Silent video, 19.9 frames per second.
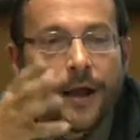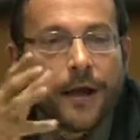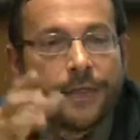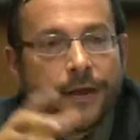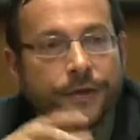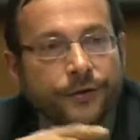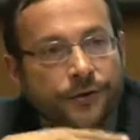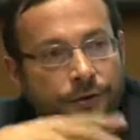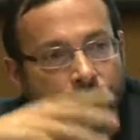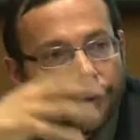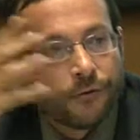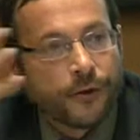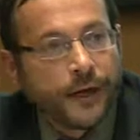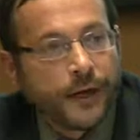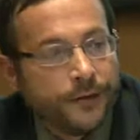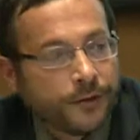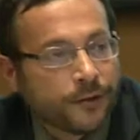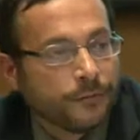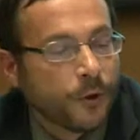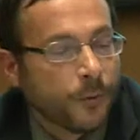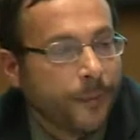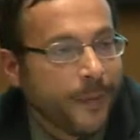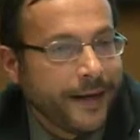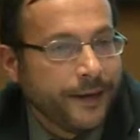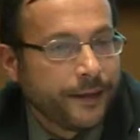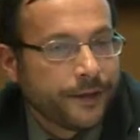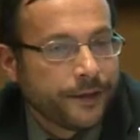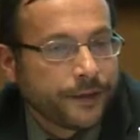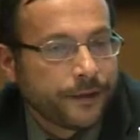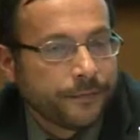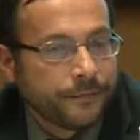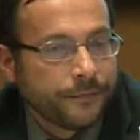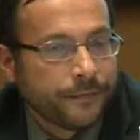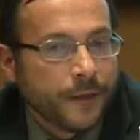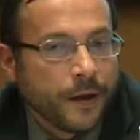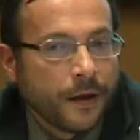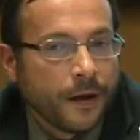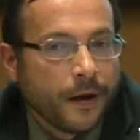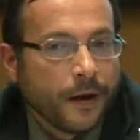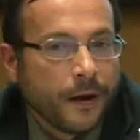then to create a momentum
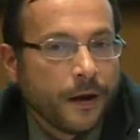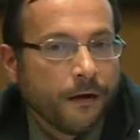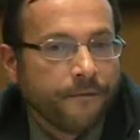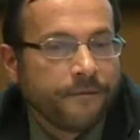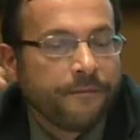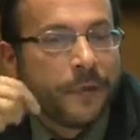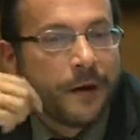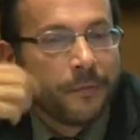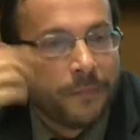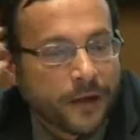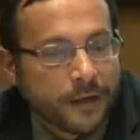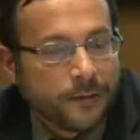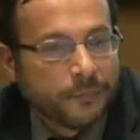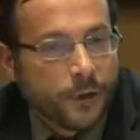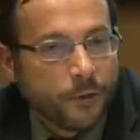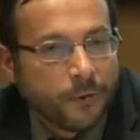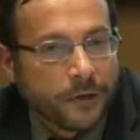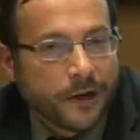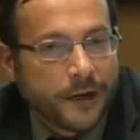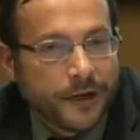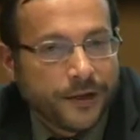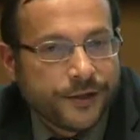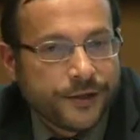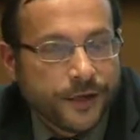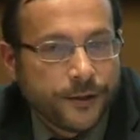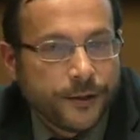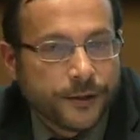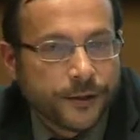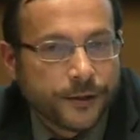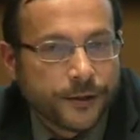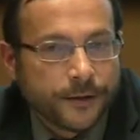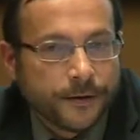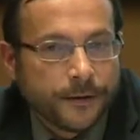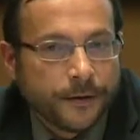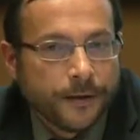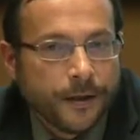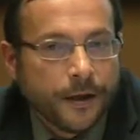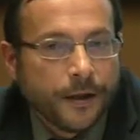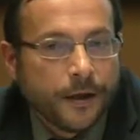of public mobilization